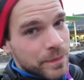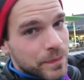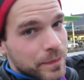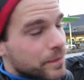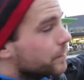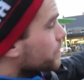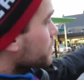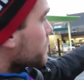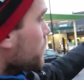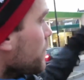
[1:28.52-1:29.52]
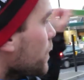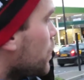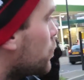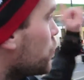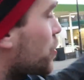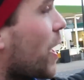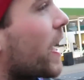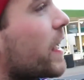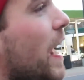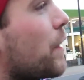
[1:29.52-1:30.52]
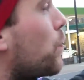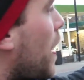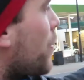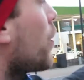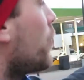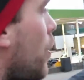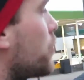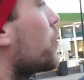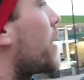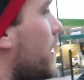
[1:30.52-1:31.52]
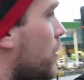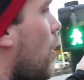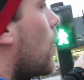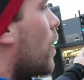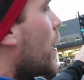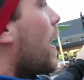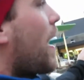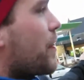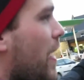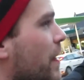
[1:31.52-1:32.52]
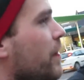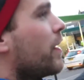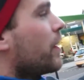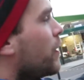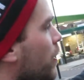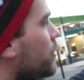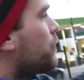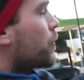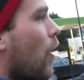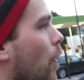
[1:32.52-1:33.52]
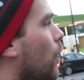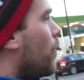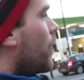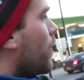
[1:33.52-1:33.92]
to check whether or not you can go. And then you go